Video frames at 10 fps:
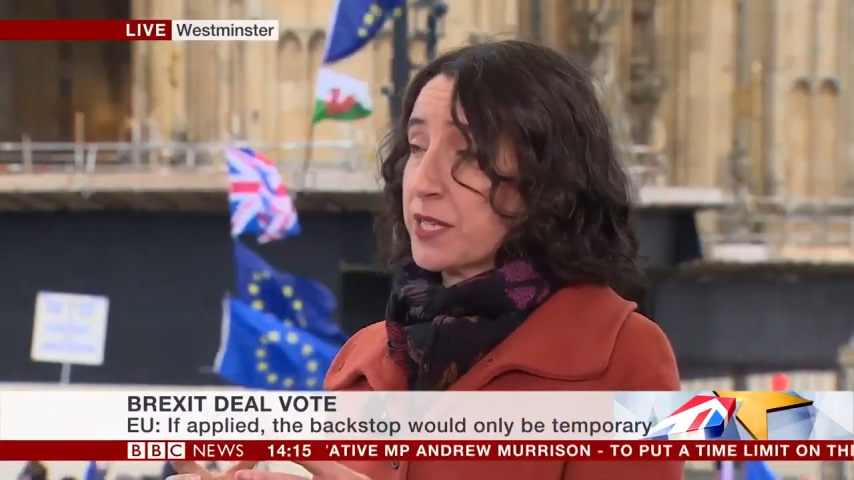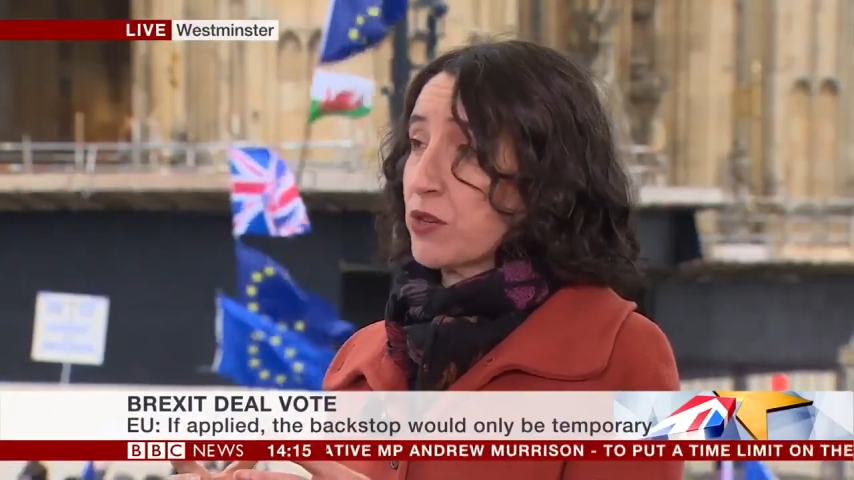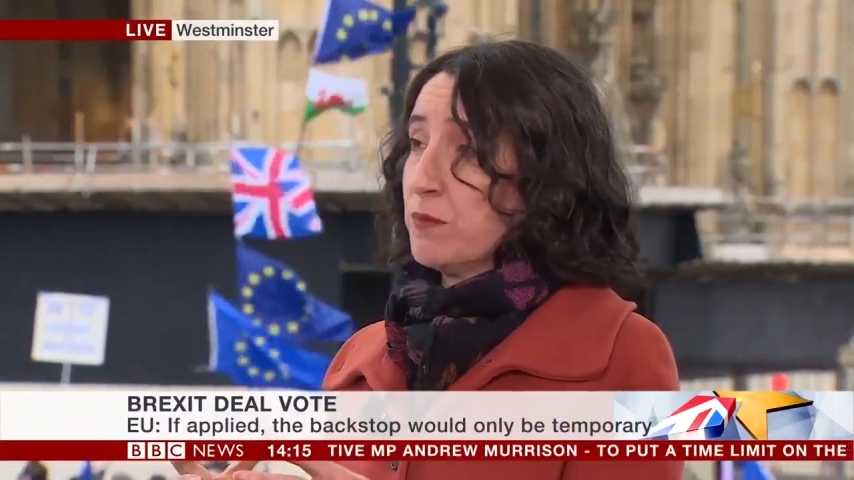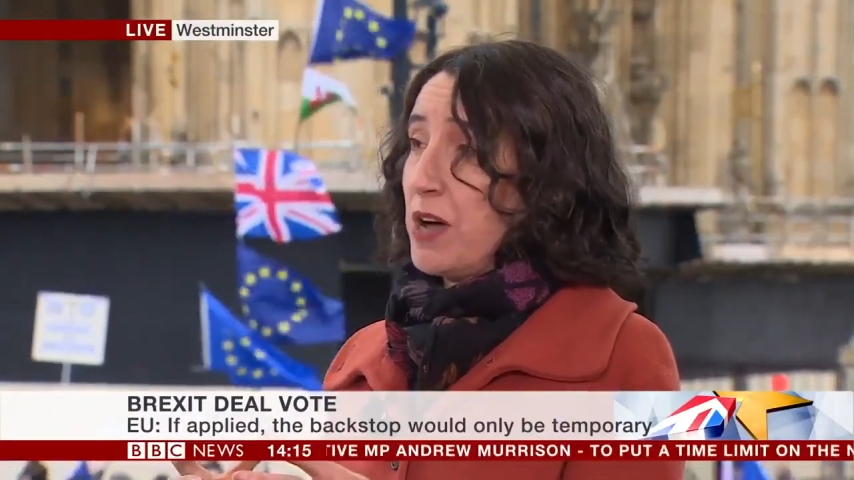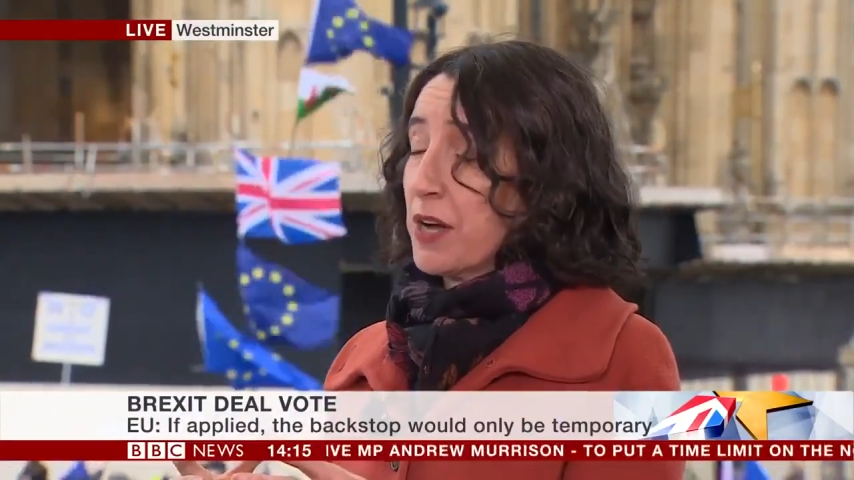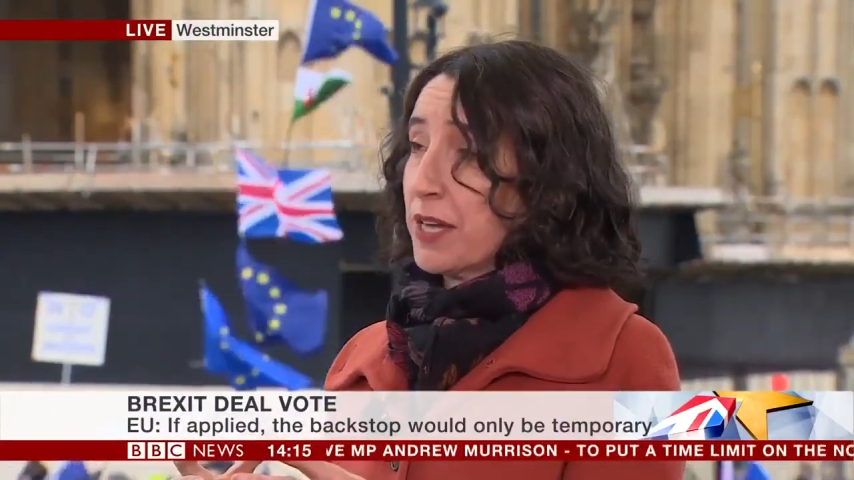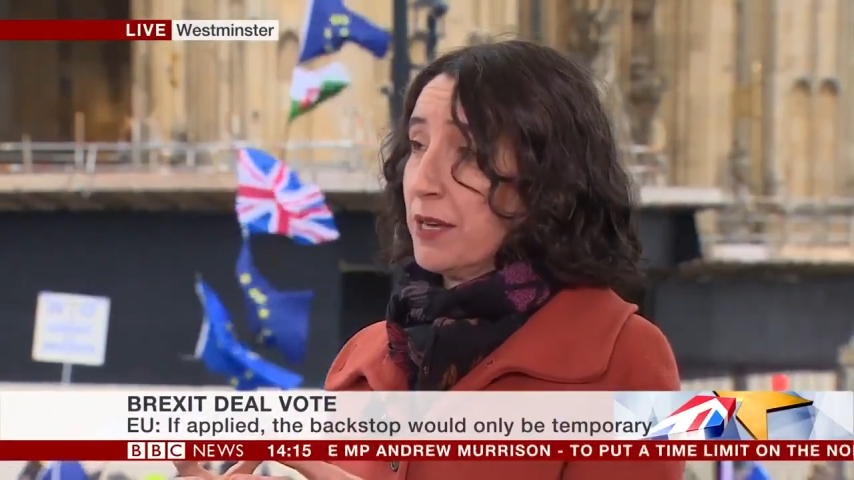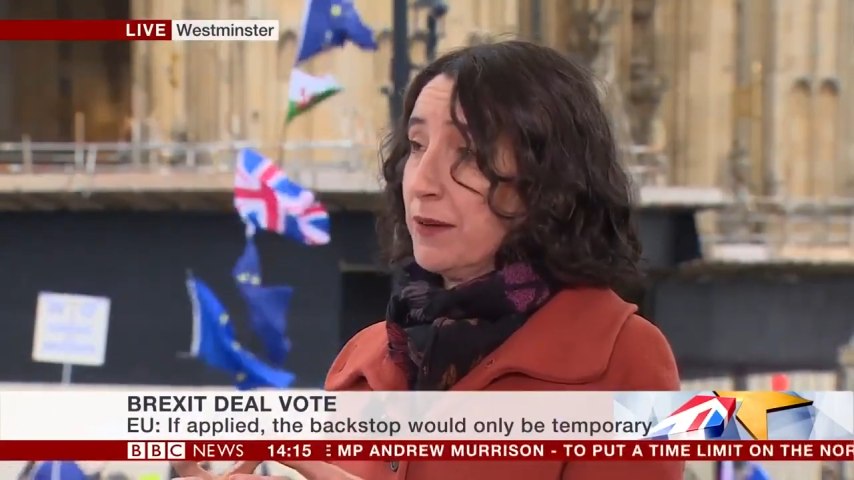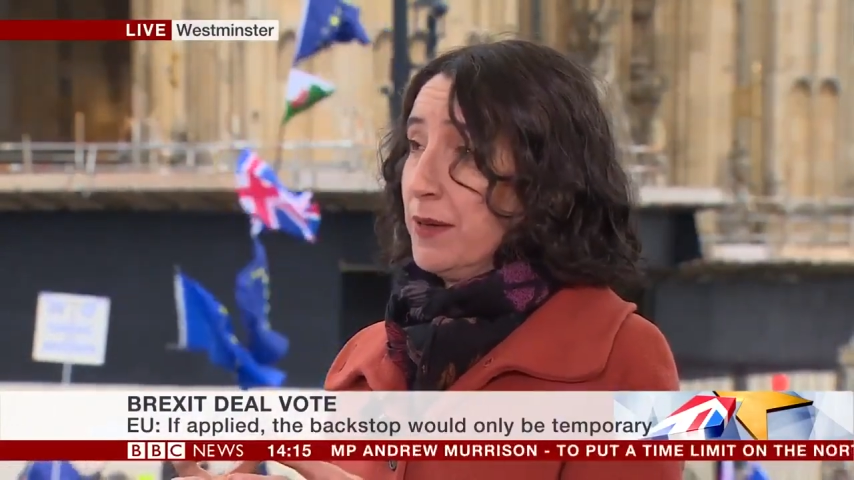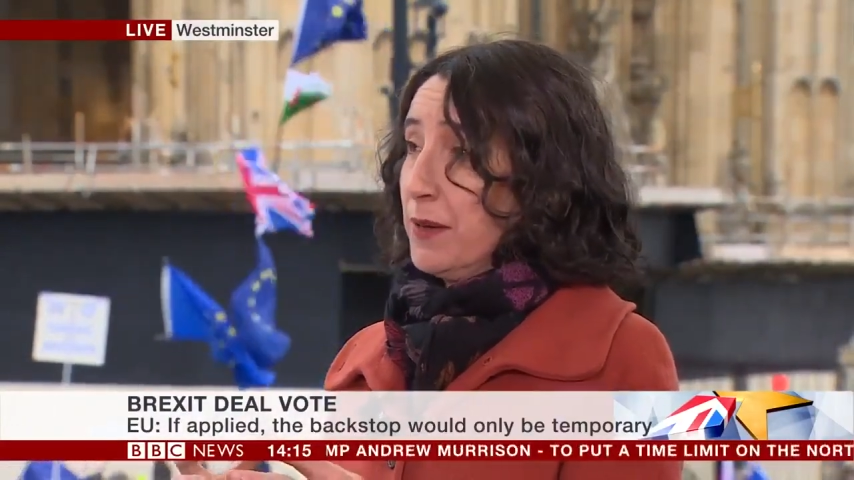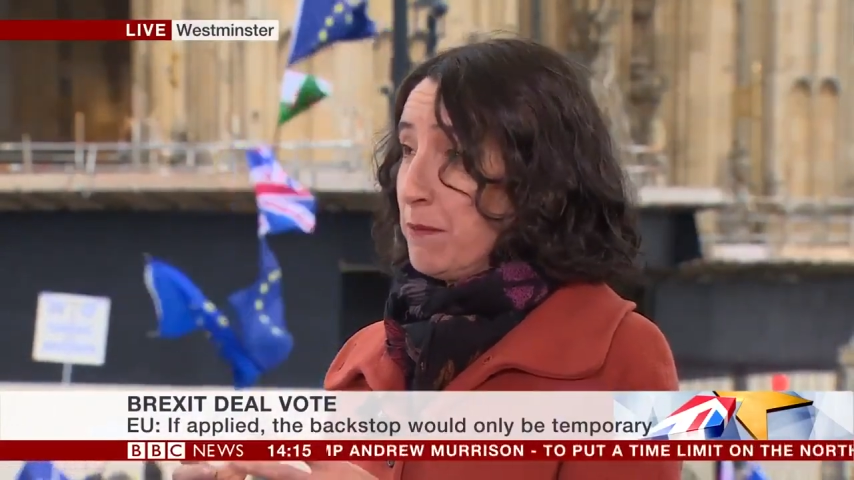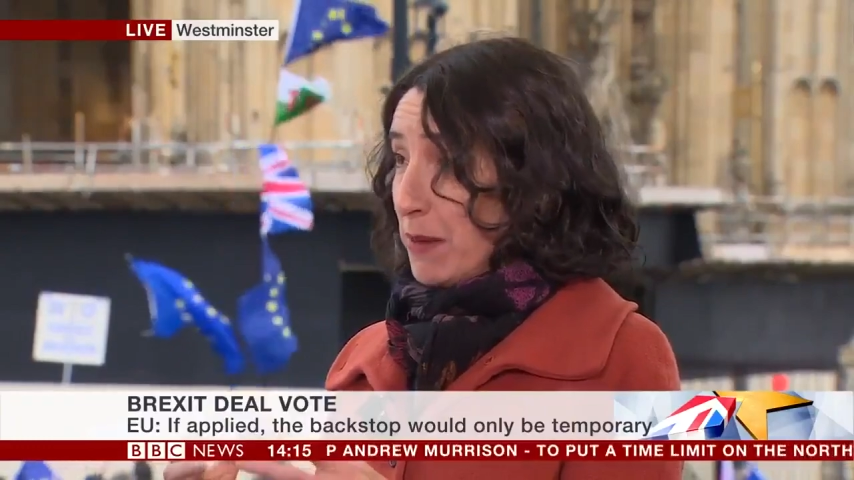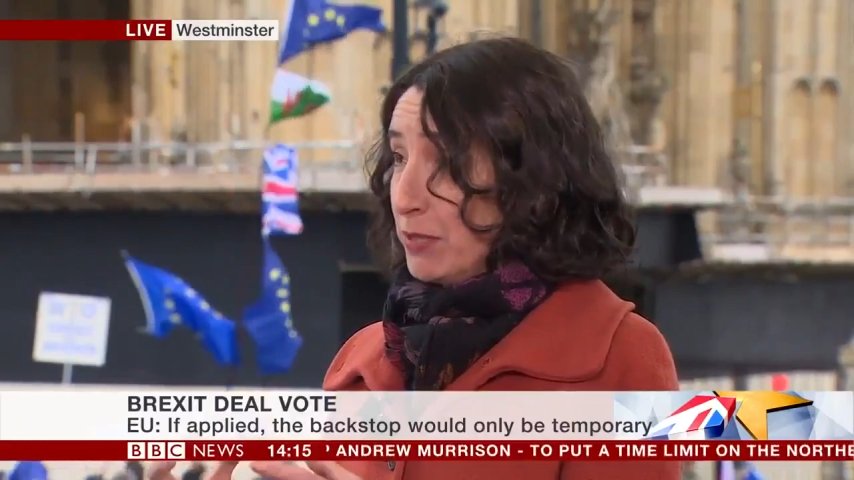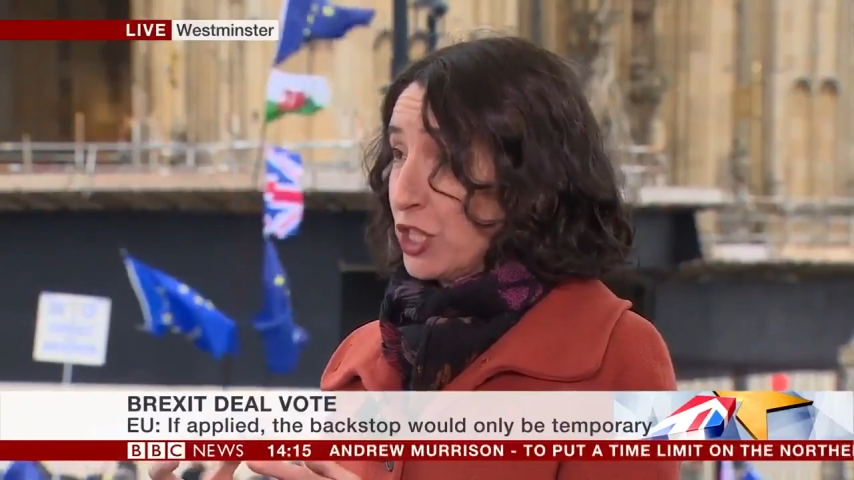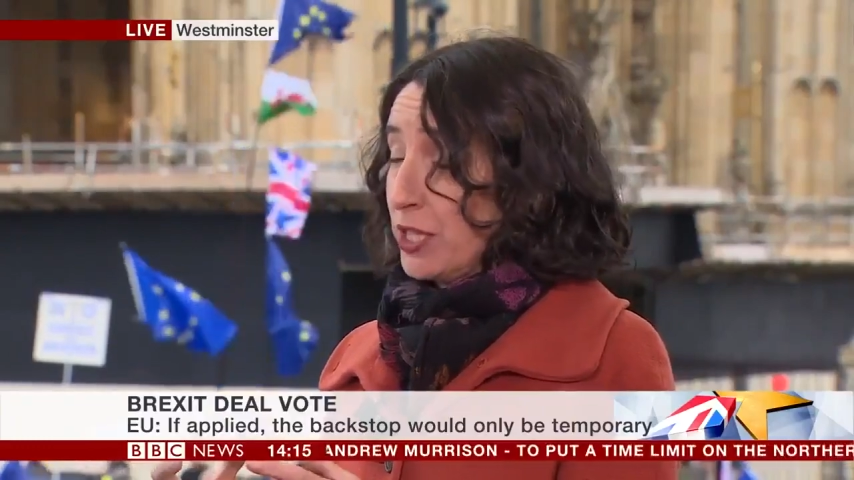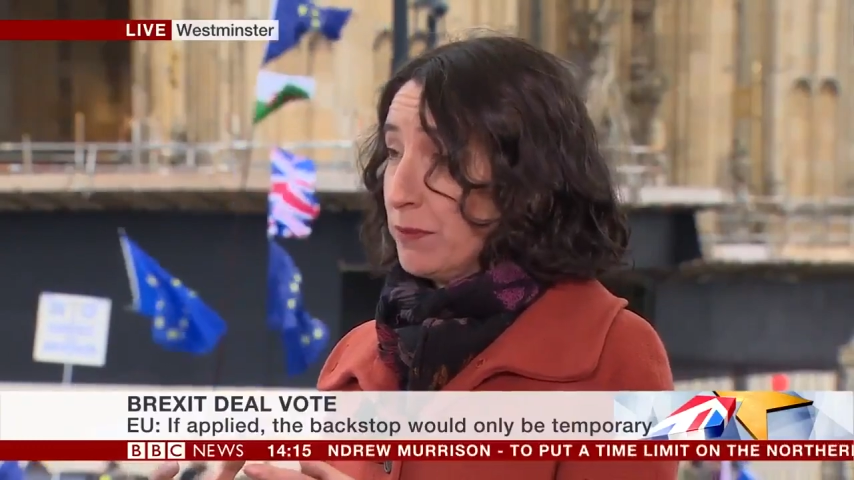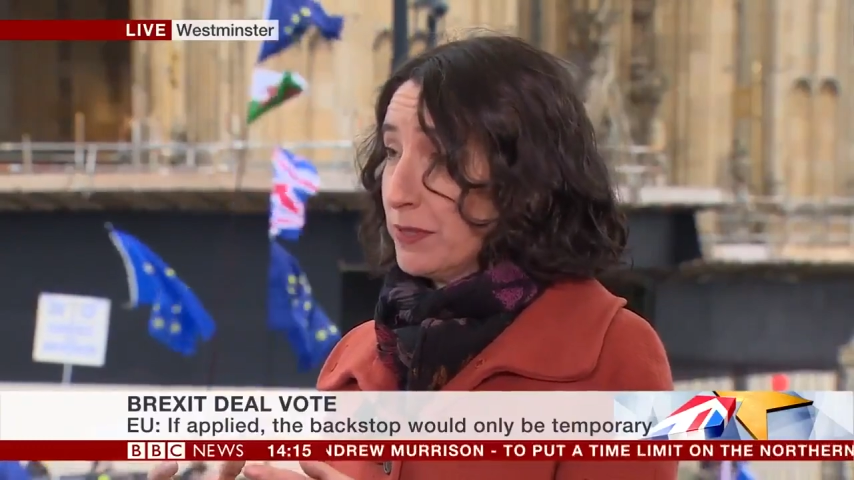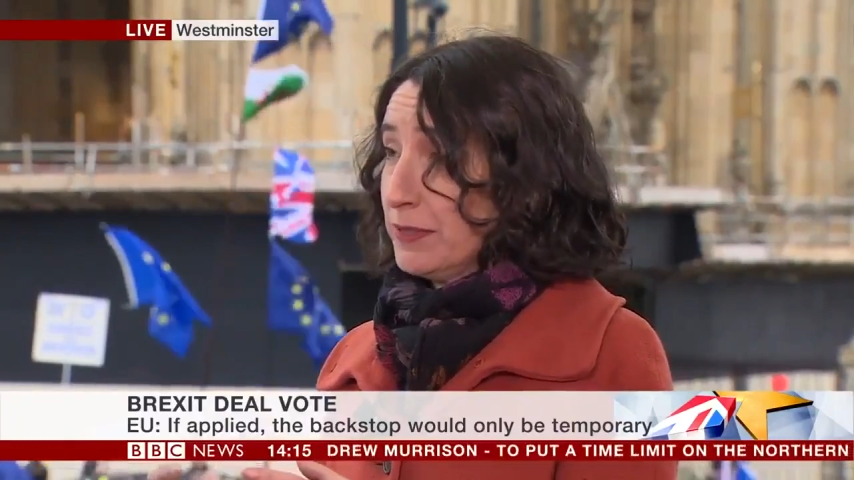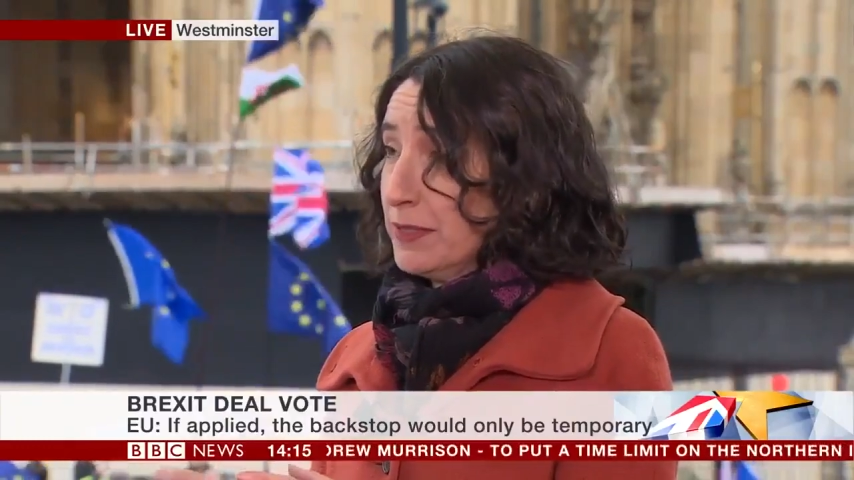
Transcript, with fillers: single market membership.